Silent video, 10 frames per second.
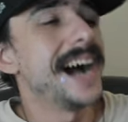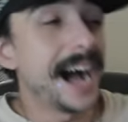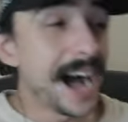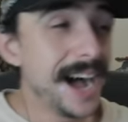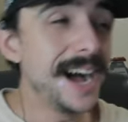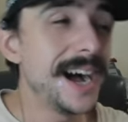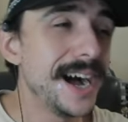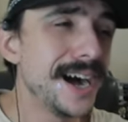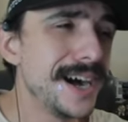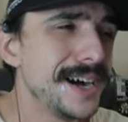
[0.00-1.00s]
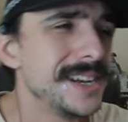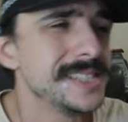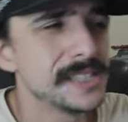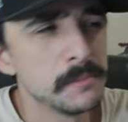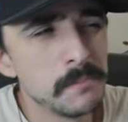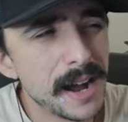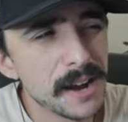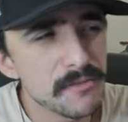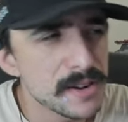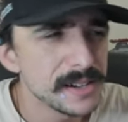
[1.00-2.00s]
Ah,
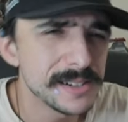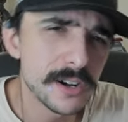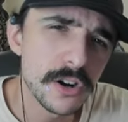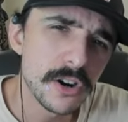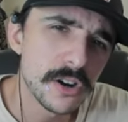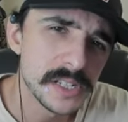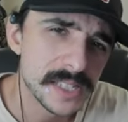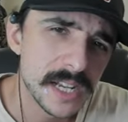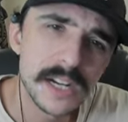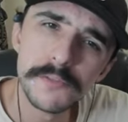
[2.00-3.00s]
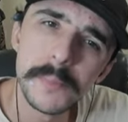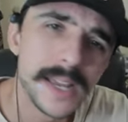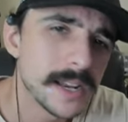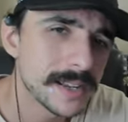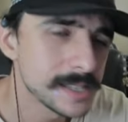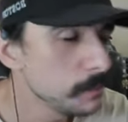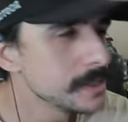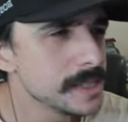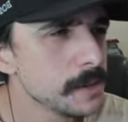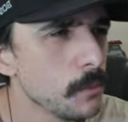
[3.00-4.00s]
Samira. Oh, it's tough, man. Because I've been
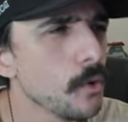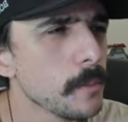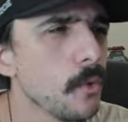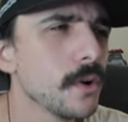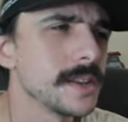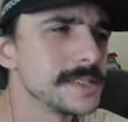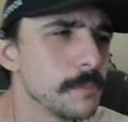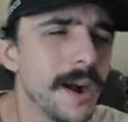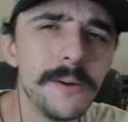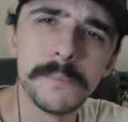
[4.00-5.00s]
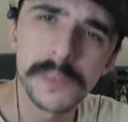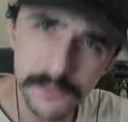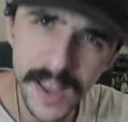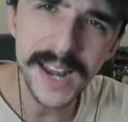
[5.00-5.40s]
seeing more and more of this, bro. Fat